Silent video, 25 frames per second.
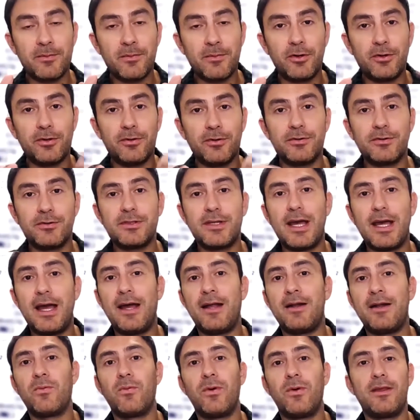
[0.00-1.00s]
models,
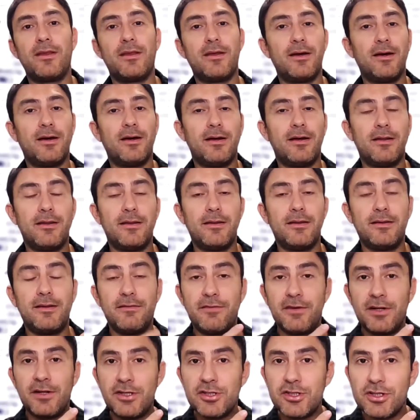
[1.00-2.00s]
and where the
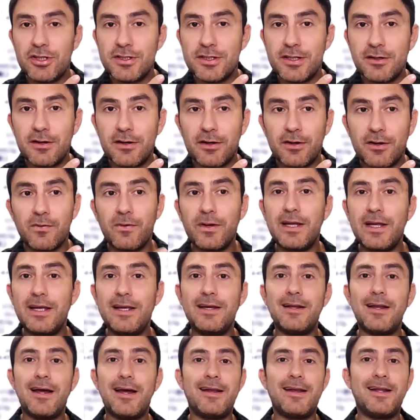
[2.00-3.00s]
definitions are
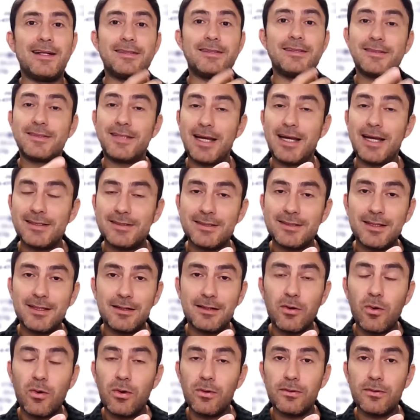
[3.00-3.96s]
agreed and it's tested